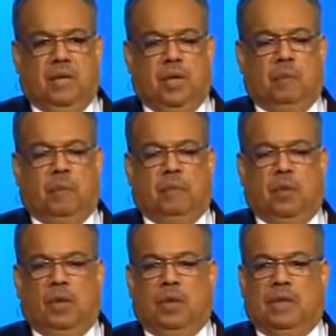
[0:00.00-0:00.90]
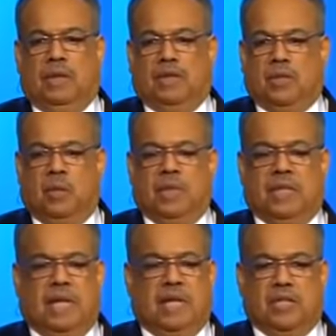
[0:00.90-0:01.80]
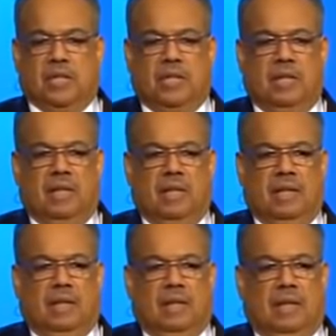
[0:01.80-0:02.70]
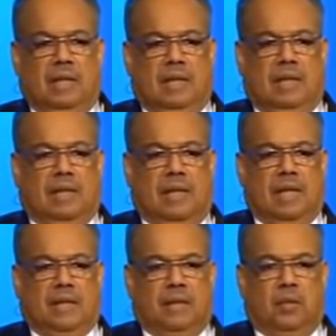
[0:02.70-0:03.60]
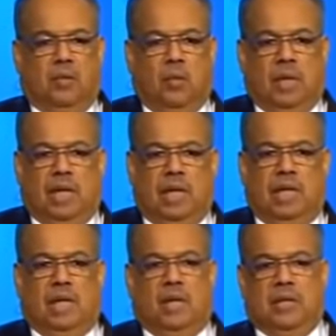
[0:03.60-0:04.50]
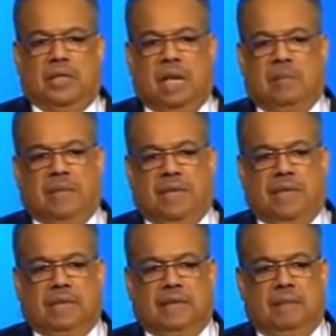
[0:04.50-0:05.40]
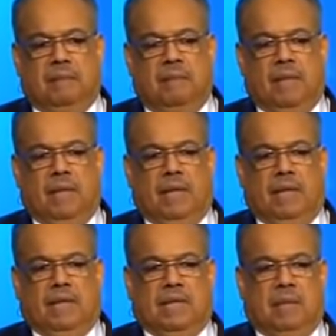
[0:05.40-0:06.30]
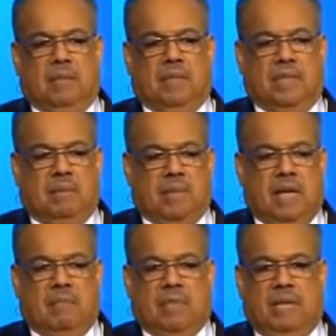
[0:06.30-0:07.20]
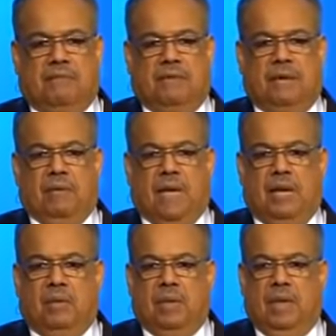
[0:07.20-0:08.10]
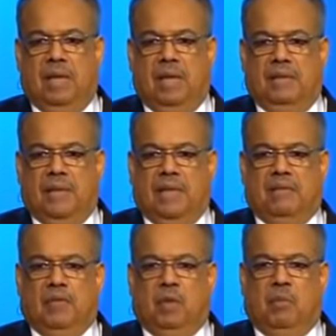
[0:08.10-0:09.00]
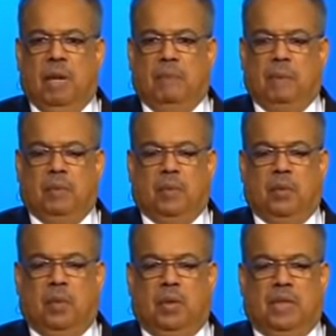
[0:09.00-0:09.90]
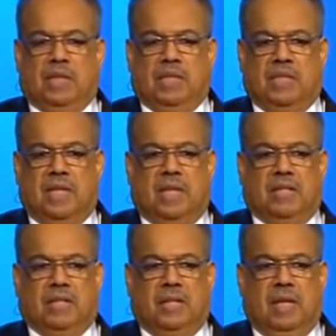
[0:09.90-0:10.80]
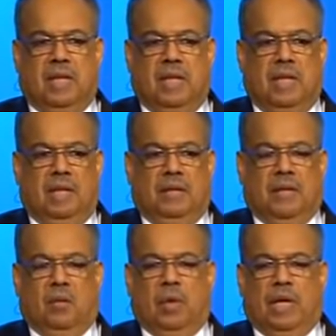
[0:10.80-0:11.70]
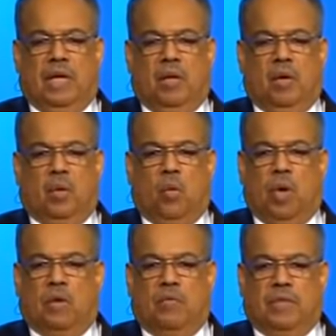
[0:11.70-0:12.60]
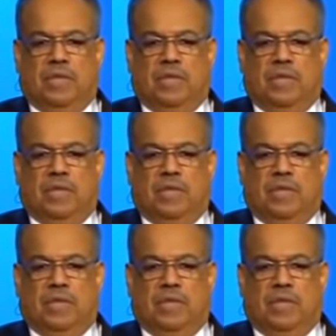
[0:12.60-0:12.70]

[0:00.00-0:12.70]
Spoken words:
your people look so intelligent. They look like they're really on top of things. He said, but sometimes I found out that even though my people don't look as intelligent, they're ready to go to work for